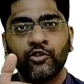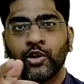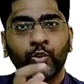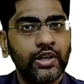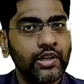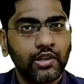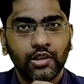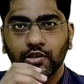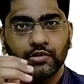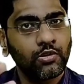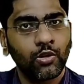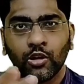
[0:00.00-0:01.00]
1 week
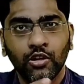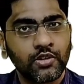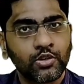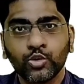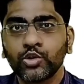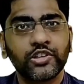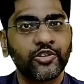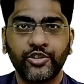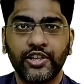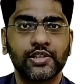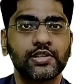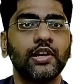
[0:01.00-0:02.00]
or
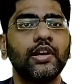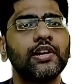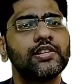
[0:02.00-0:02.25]
2-3 weeks.